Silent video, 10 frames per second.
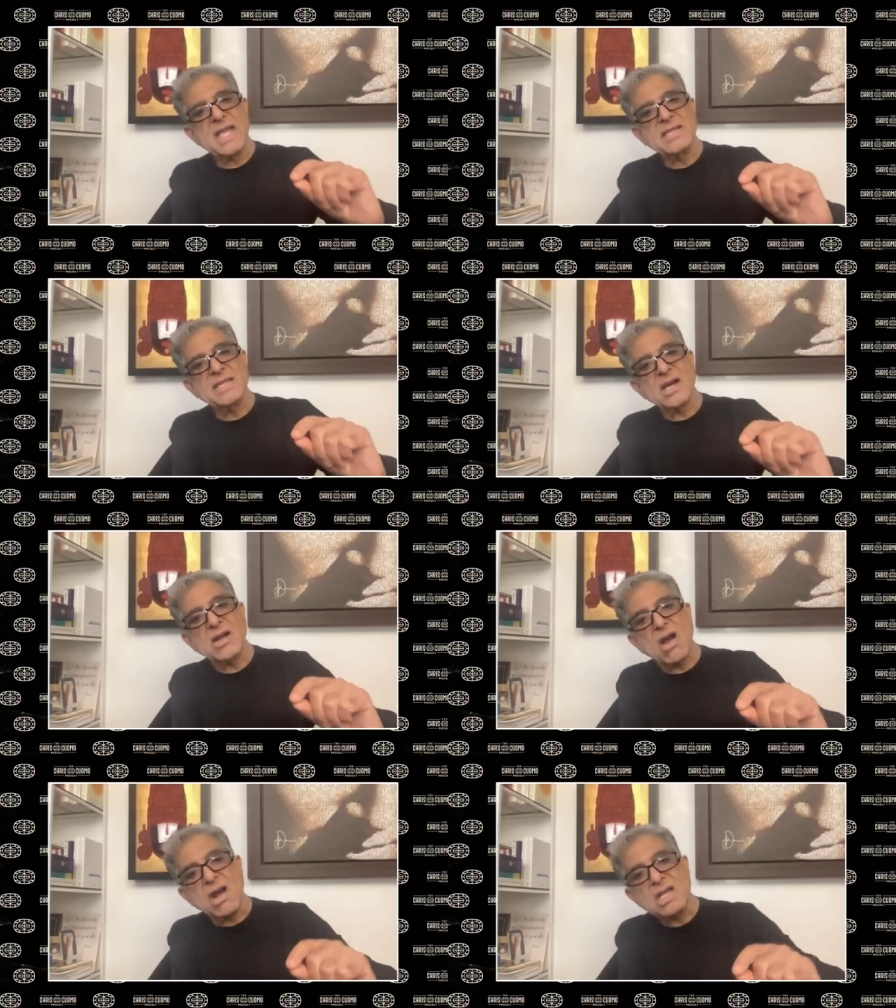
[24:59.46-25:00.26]
and the
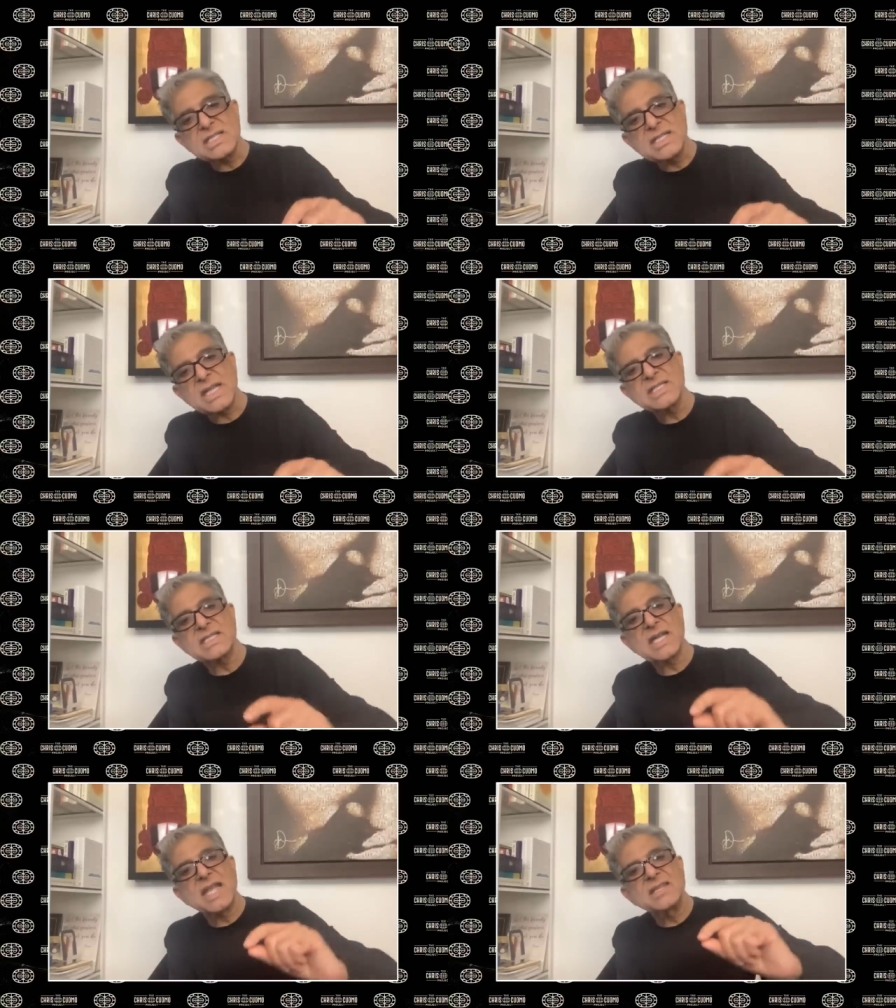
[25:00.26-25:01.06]

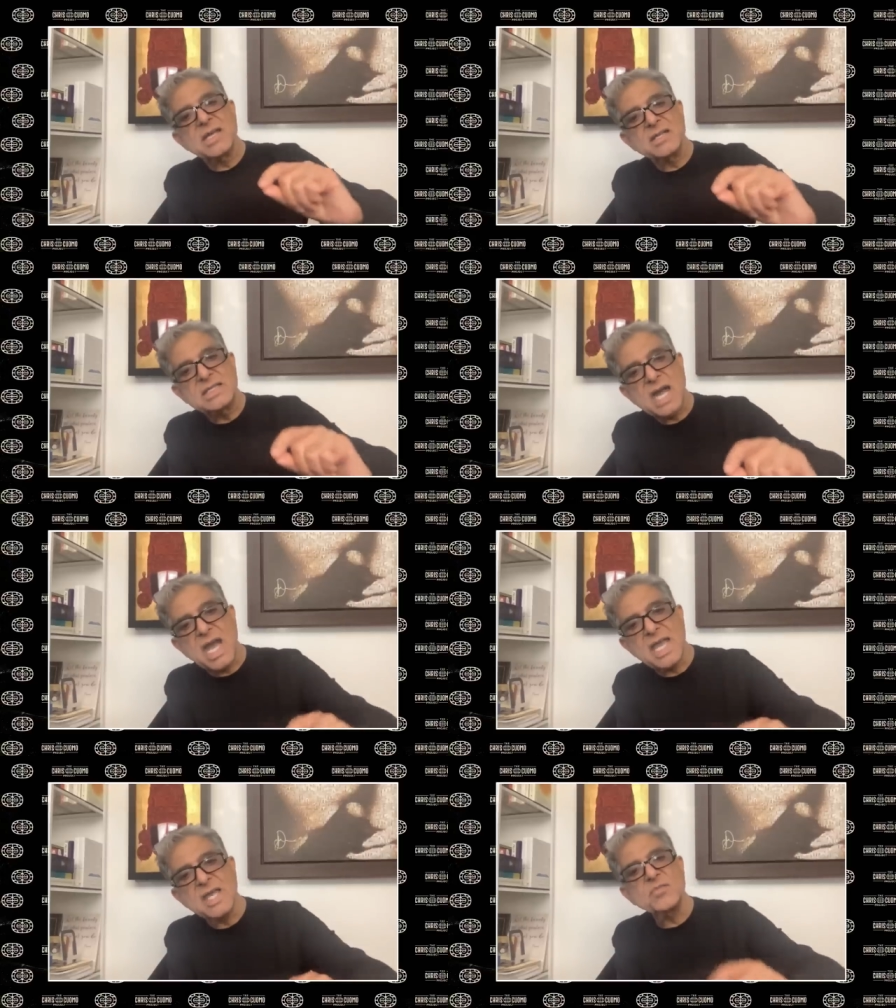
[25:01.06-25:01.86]
context and the
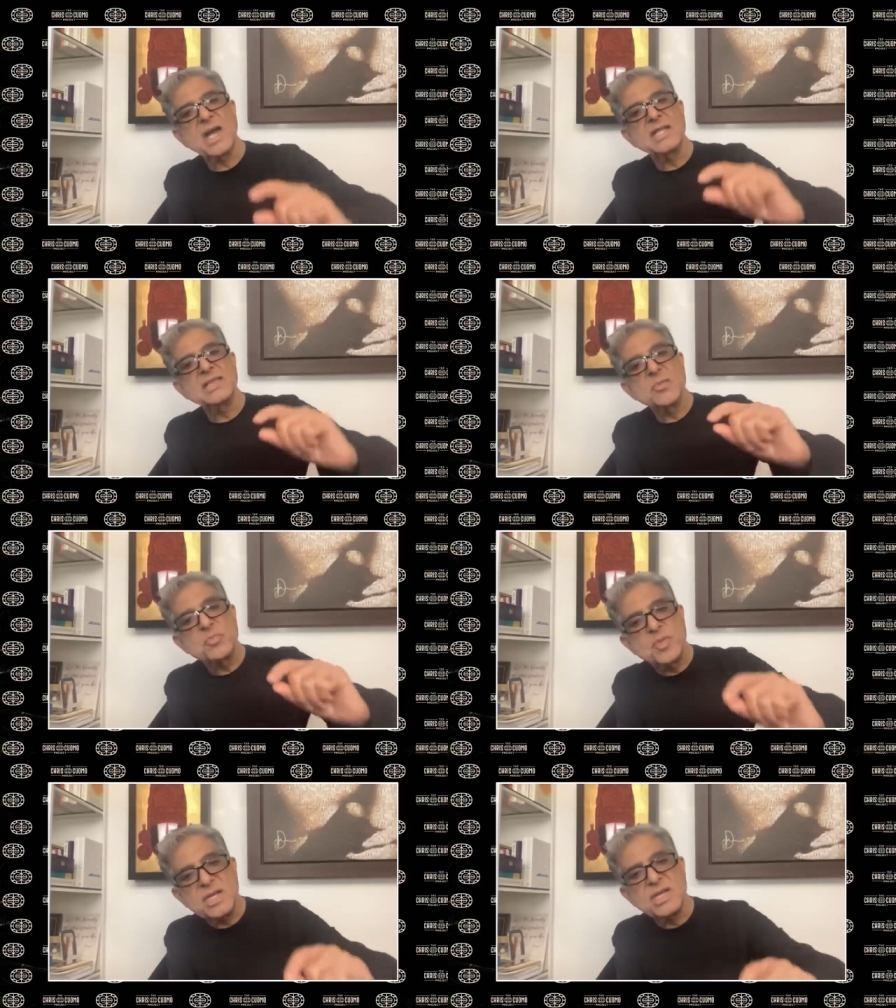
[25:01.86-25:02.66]
time and the
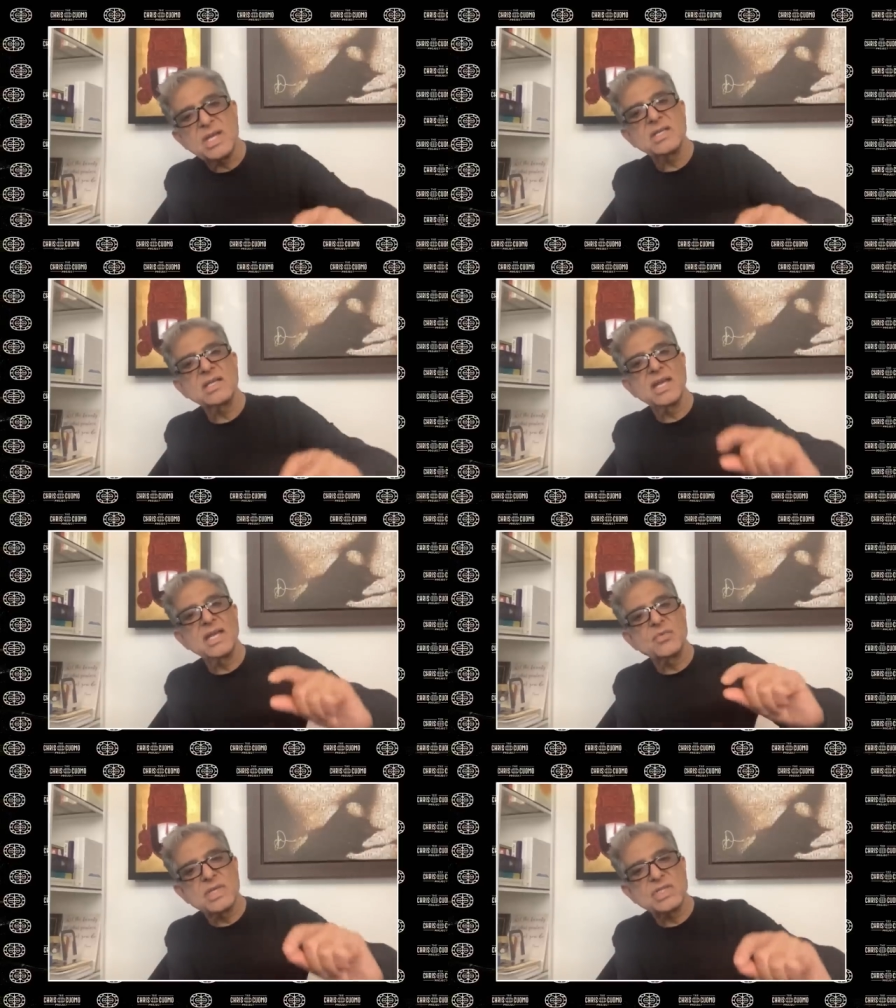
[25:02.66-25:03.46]
period
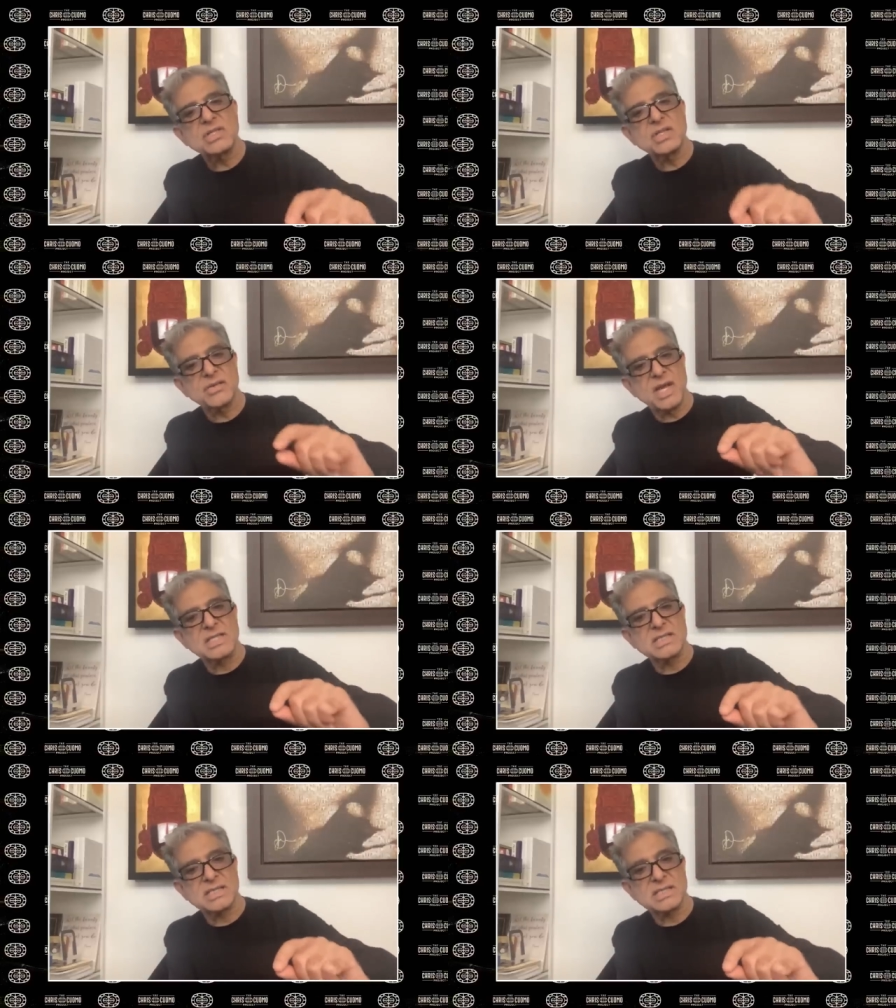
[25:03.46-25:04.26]
in which it
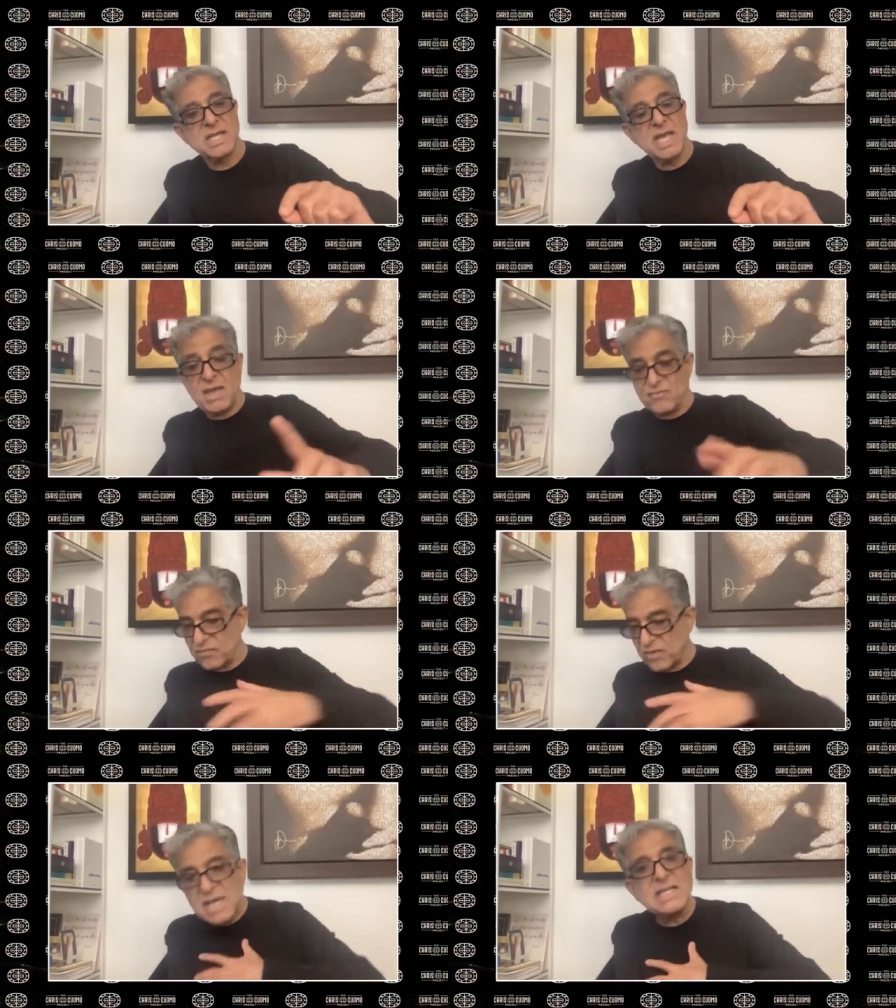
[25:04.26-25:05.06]
arises.
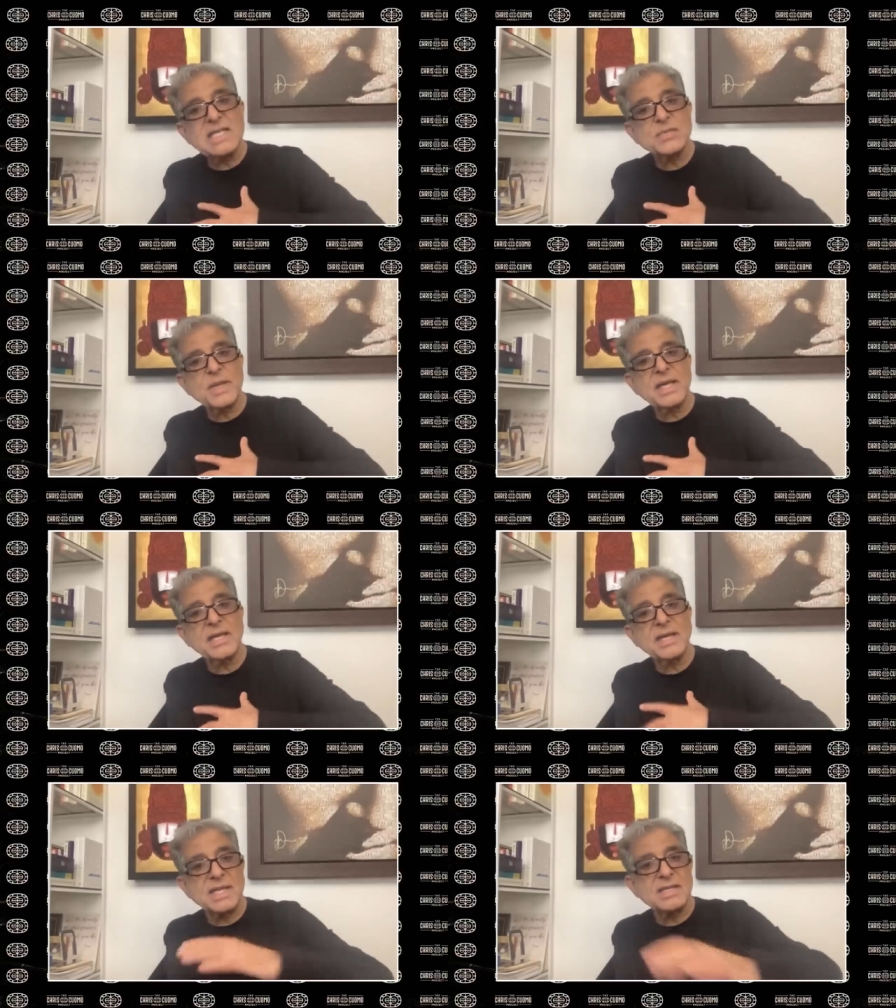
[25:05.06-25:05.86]
Frankly
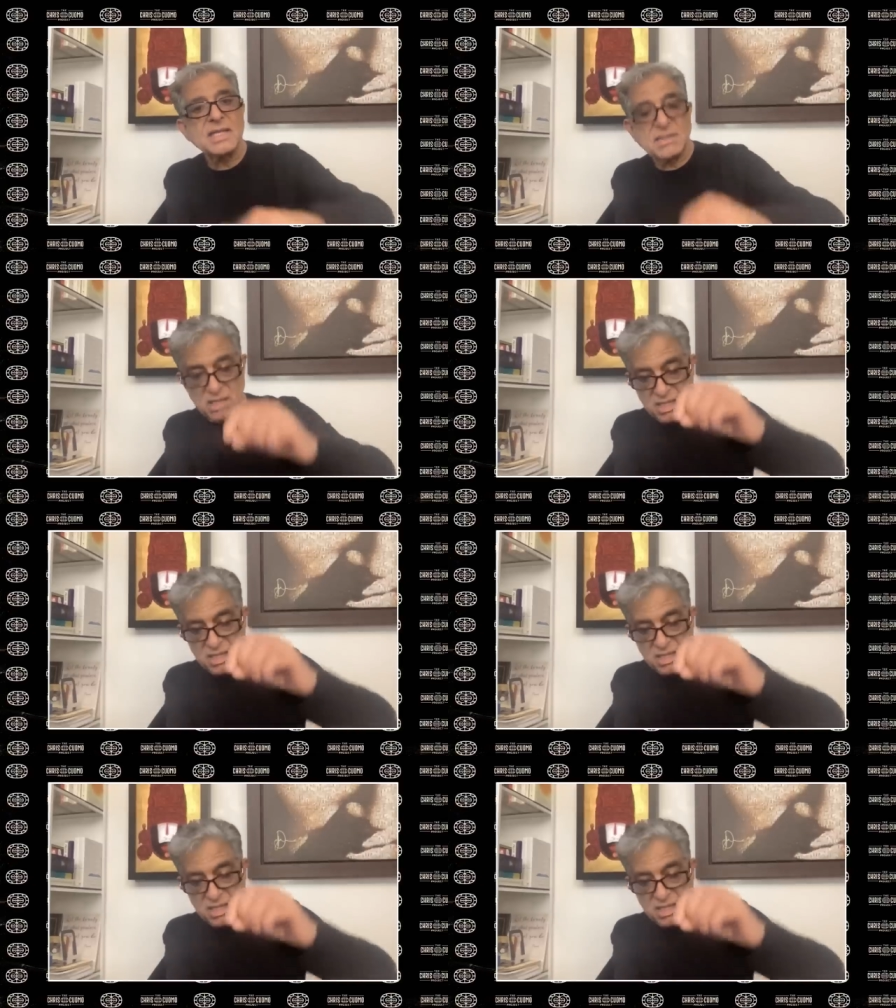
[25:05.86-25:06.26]
speaking, I think